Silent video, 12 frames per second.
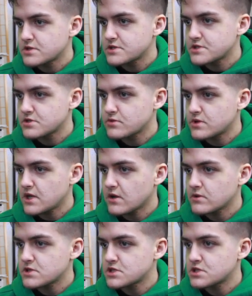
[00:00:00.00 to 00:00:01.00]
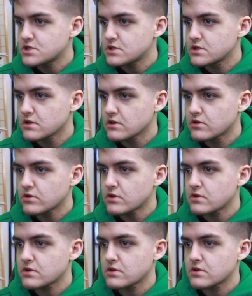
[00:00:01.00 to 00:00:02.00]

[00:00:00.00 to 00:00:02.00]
So now it should look